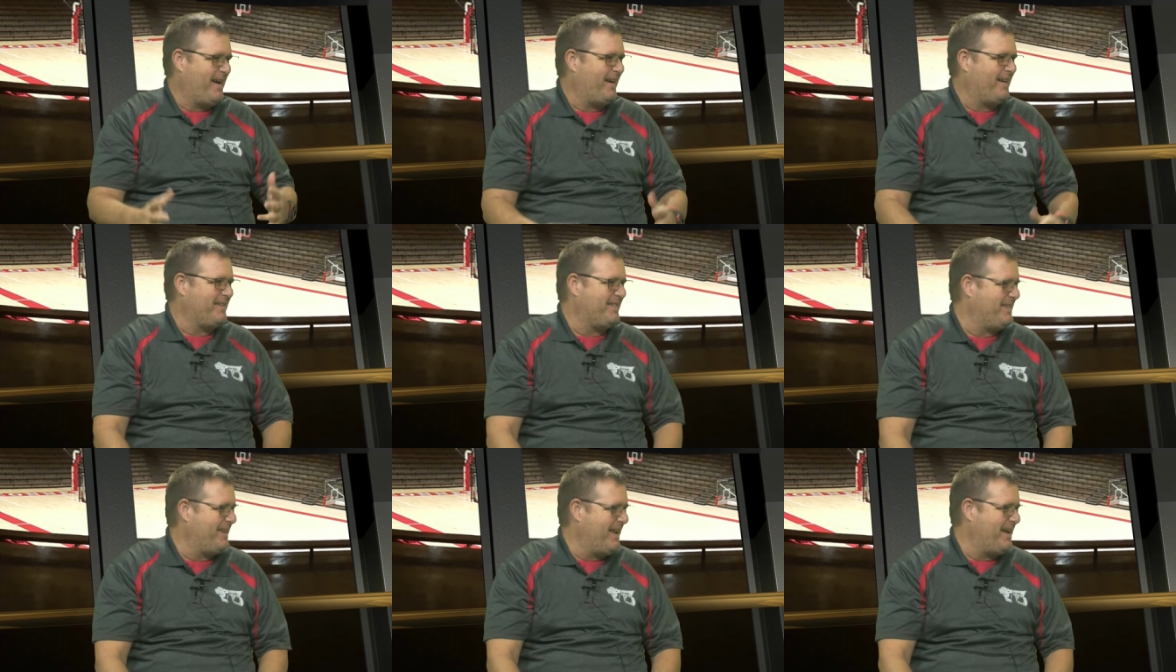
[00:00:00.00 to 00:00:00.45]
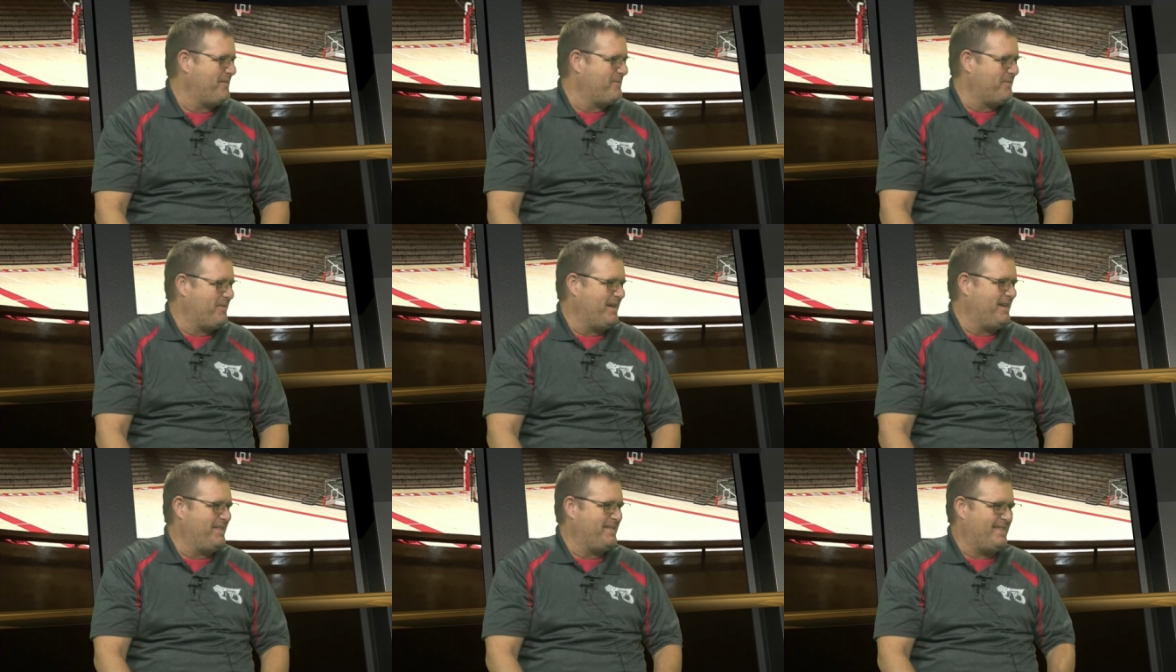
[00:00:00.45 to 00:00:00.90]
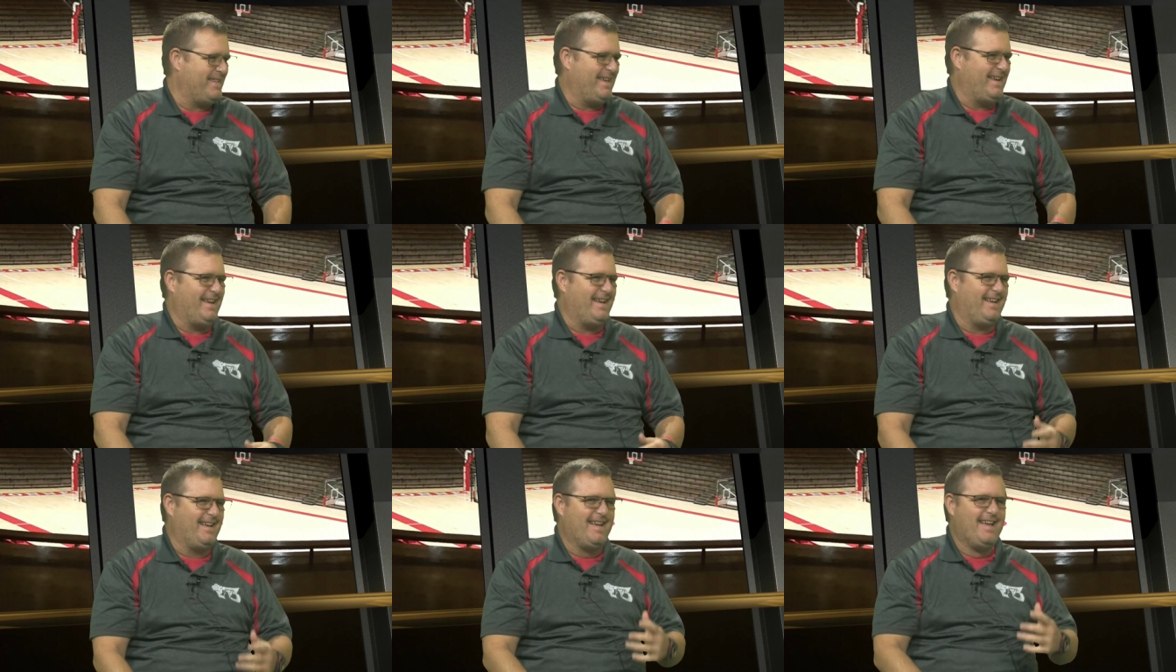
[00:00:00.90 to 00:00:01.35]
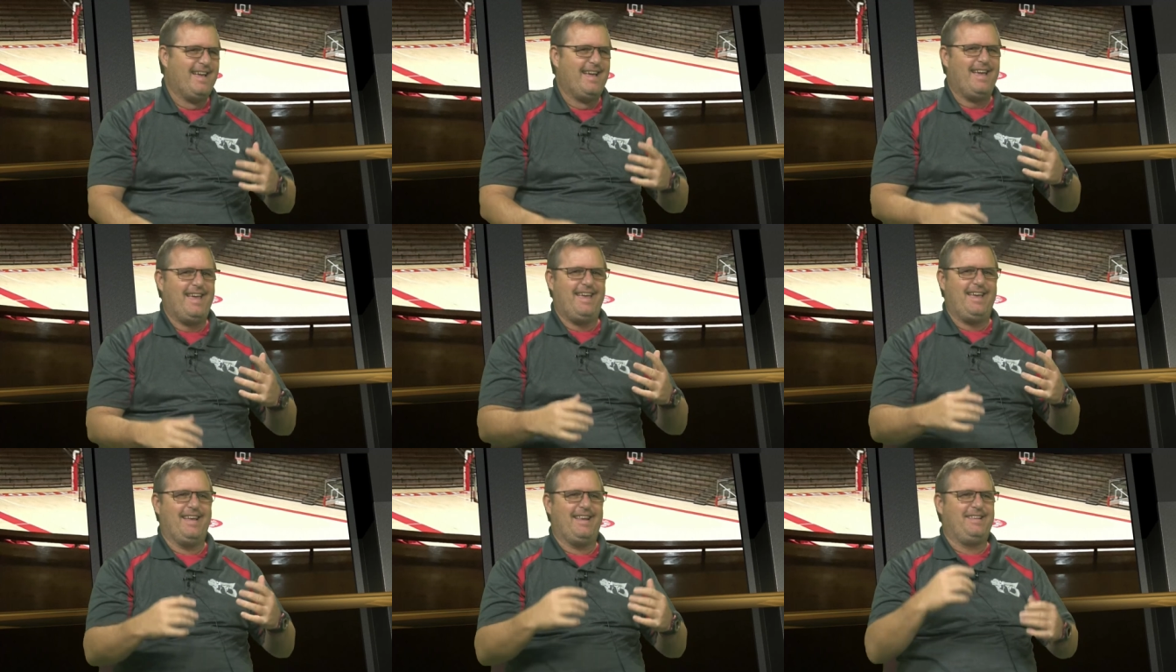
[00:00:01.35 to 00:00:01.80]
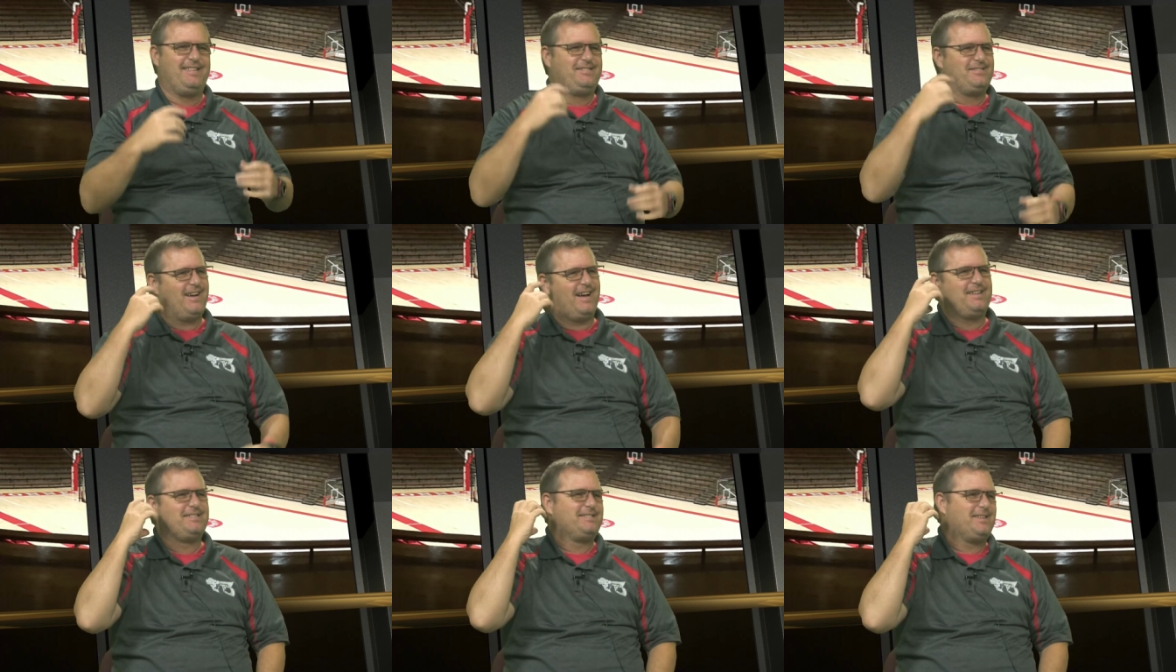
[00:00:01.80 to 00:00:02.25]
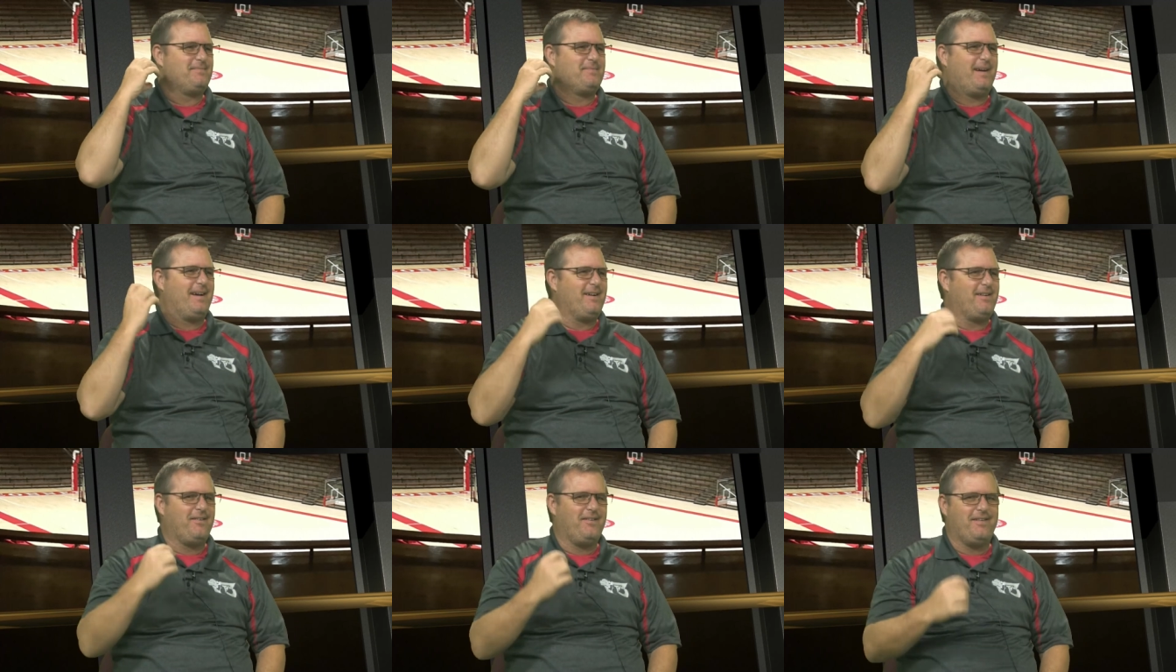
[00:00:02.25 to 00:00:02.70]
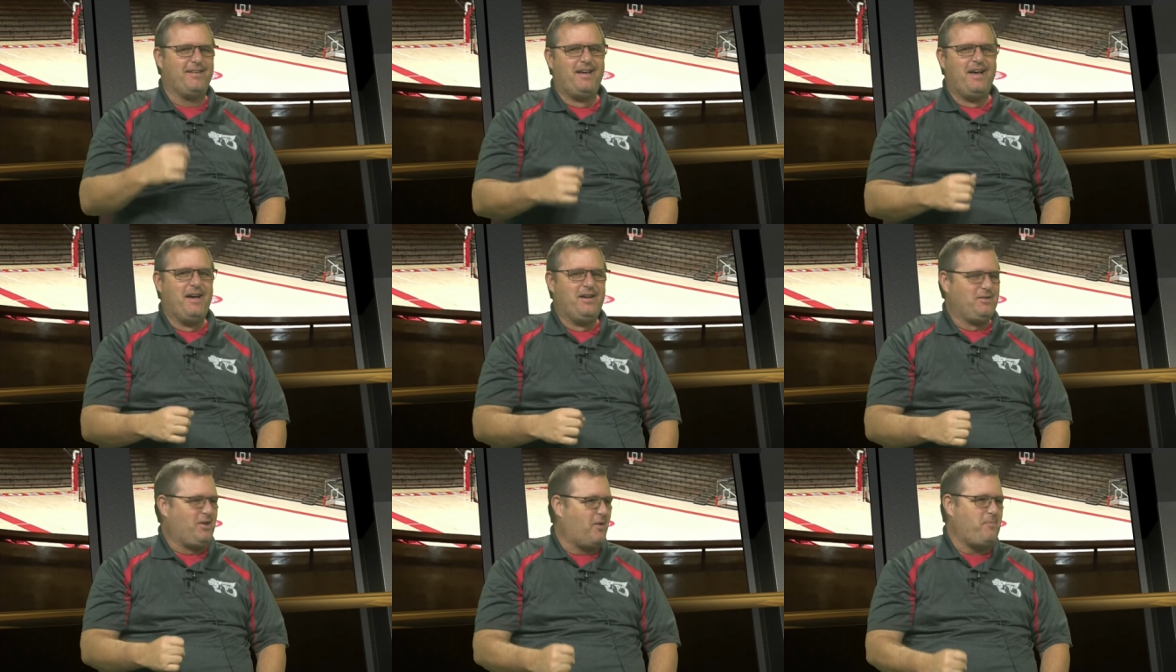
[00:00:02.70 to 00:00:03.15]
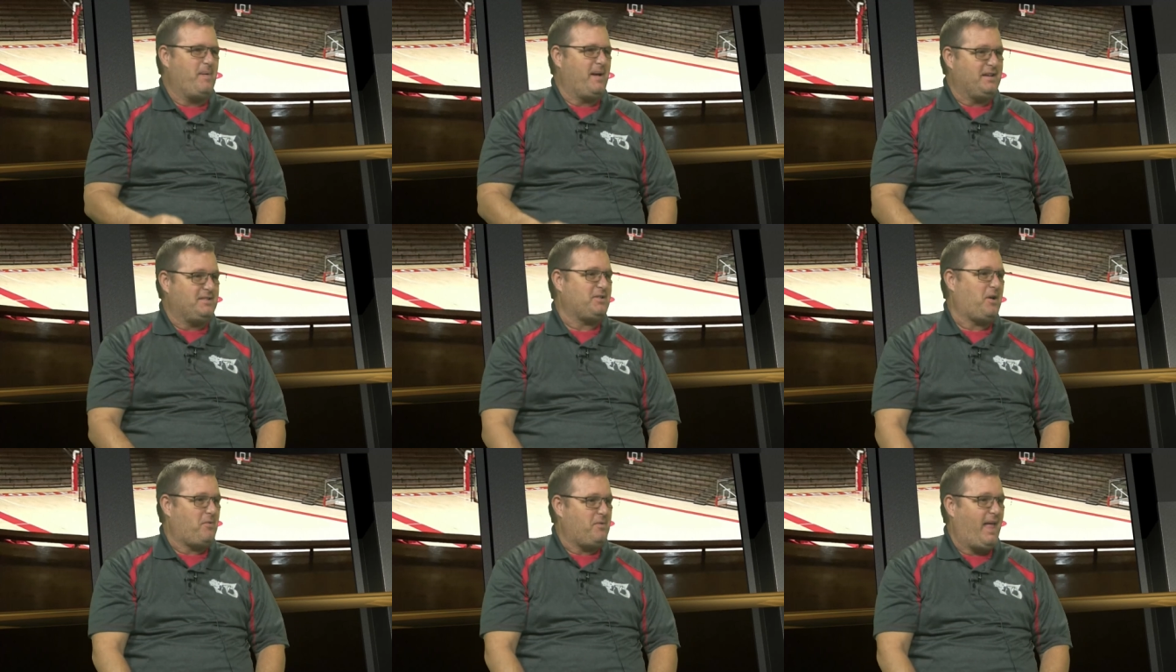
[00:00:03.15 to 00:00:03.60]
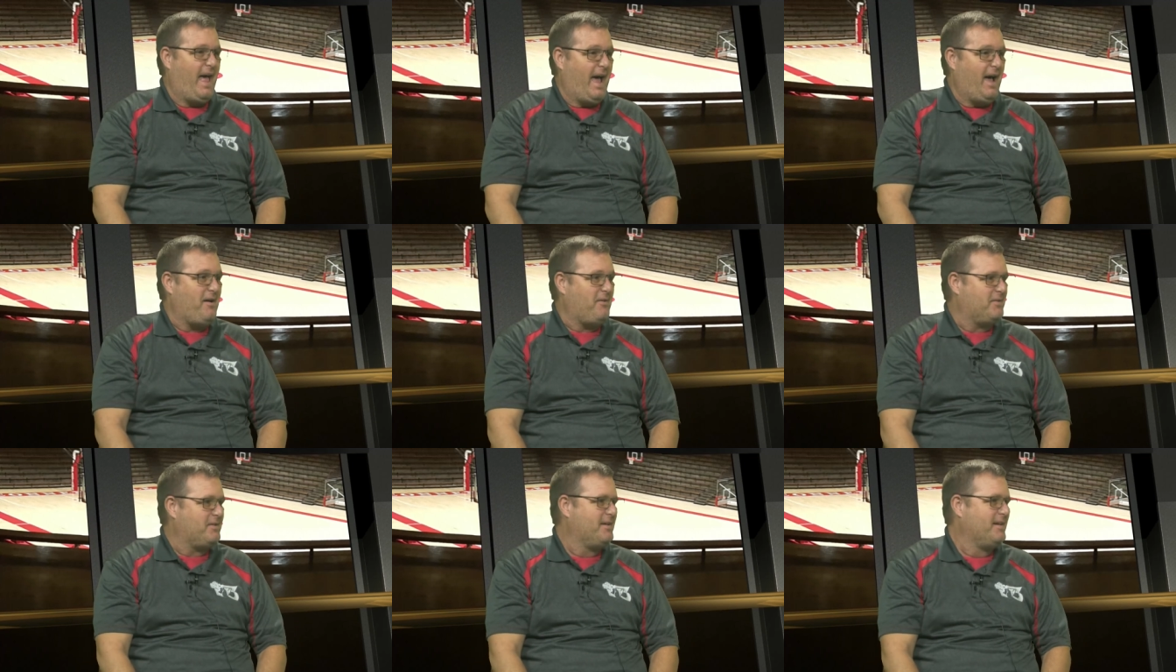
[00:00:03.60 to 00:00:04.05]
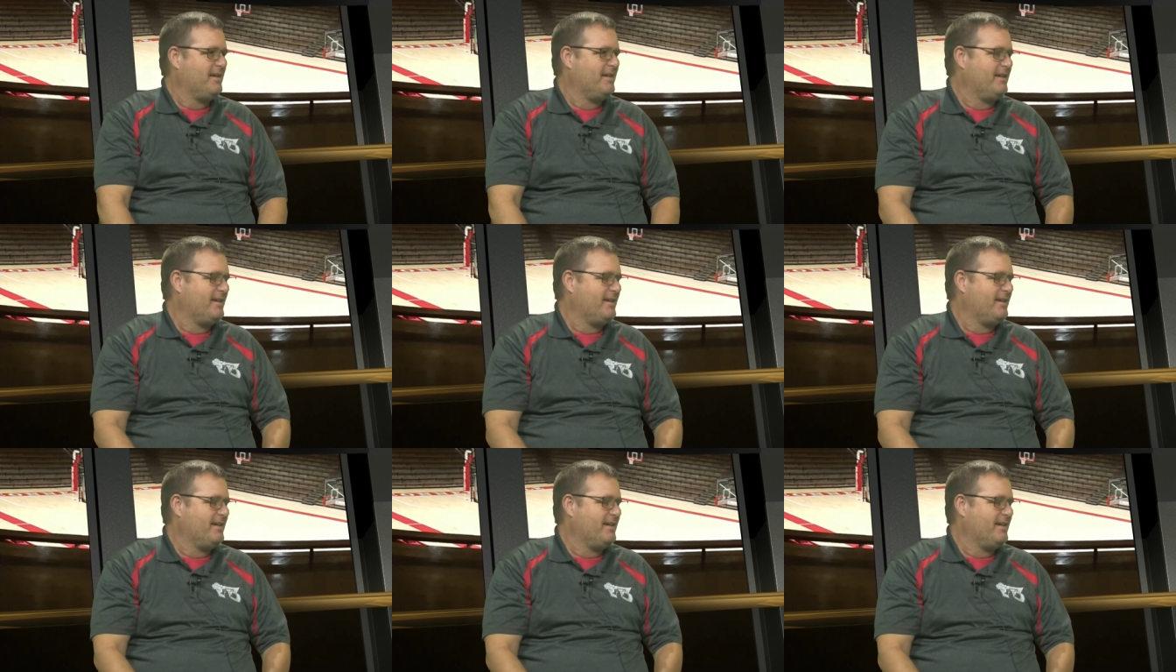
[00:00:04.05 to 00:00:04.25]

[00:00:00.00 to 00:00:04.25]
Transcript: out and everything. And John's a mayor going, don't be so loud!